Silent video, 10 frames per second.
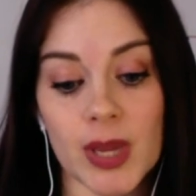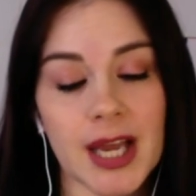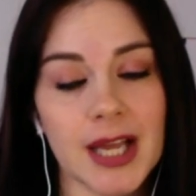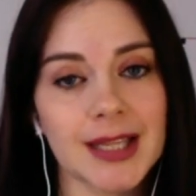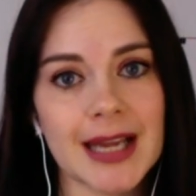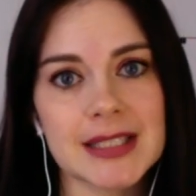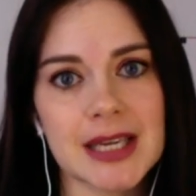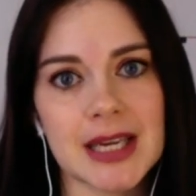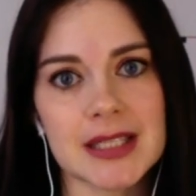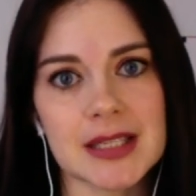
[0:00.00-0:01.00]
We
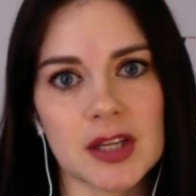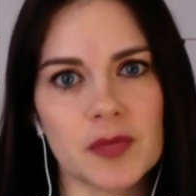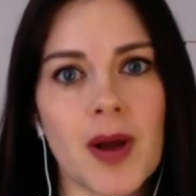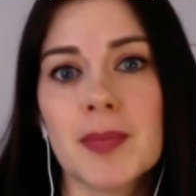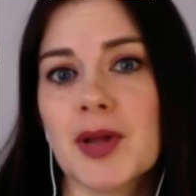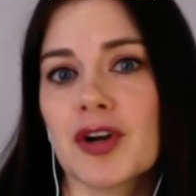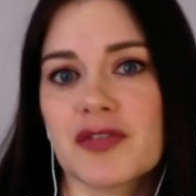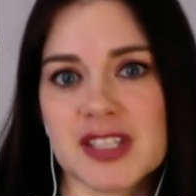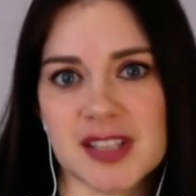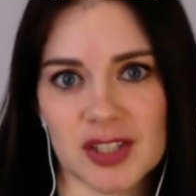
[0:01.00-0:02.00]
collected, you probably heard
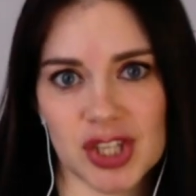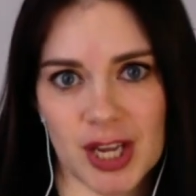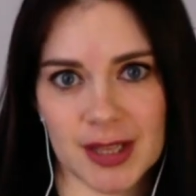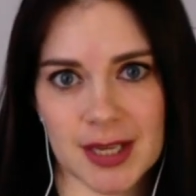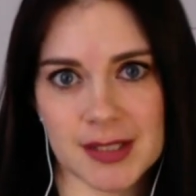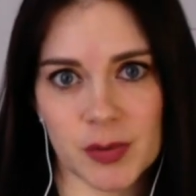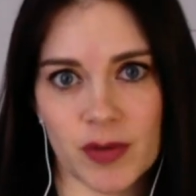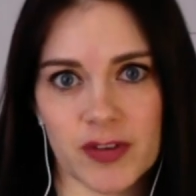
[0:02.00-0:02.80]
of the Sunshine List.